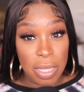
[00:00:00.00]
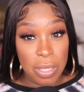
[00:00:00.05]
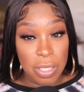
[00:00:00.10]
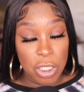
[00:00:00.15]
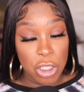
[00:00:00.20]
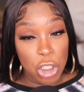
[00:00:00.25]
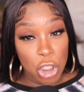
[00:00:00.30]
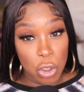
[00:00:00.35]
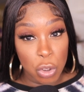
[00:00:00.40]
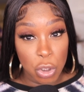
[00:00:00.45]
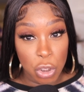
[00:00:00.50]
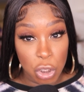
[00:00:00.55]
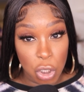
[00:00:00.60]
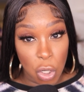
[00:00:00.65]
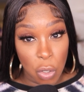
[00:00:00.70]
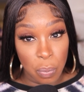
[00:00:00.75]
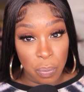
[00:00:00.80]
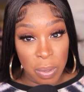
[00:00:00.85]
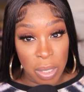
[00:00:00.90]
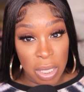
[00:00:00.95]
she'll
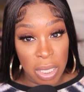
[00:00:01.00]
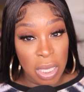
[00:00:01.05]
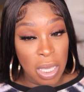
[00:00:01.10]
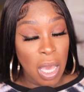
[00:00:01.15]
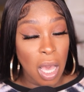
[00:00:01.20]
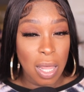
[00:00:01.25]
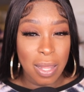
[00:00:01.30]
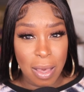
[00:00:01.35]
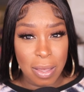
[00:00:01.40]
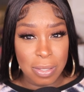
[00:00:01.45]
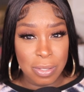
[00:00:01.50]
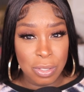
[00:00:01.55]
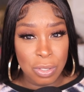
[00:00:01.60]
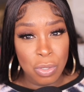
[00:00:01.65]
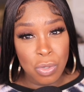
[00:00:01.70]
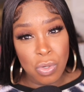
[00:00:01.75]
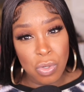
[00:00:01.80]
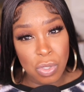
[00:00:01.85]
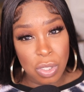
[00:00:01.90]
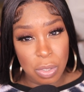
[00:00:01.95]
show me a
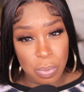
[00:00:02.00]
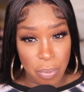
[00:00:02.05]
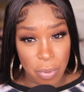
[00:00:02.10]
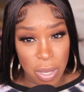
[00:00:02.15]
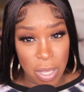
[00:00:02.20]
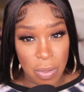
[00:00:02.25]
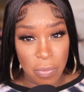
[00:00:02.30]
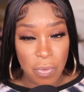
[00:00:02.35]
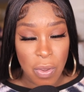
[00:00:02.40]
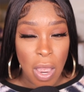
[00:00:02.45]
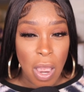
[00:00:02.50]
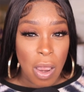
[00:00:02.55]
news brief